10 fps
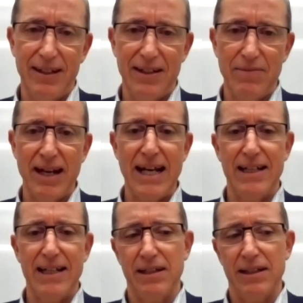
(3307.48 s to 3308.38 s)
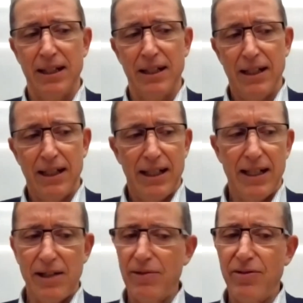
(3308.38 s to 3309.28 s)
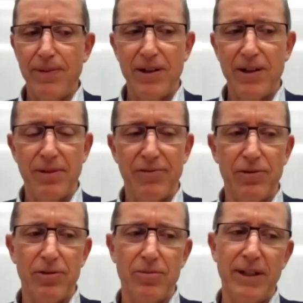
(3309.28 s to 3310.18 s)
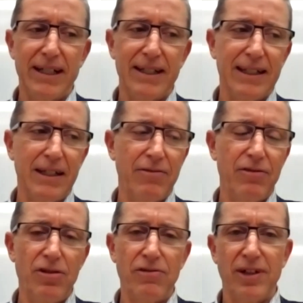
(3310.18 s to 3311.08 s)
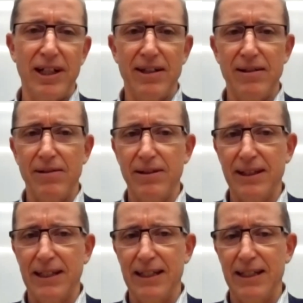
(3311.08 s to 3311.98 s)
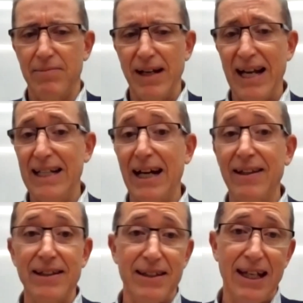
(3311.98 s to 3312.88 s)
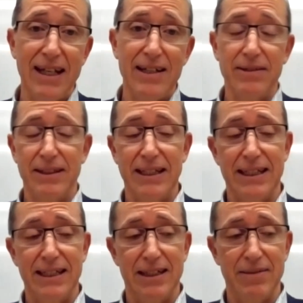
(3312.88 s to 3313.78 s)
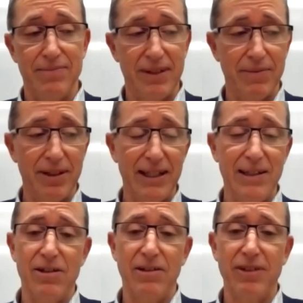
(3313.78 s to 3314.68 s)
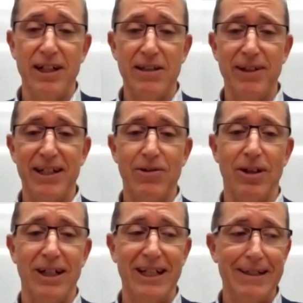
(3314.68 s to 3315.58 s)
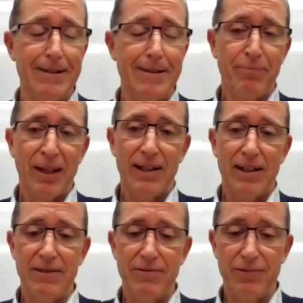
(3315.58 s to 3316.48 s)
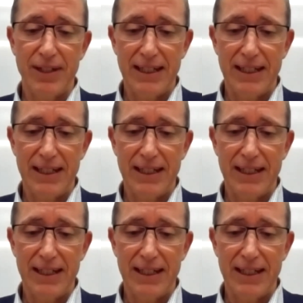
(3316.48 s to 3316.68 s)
there's demand, and, we've spoken before about, the Future Fund and others now, some of the industry funds being quite kind of,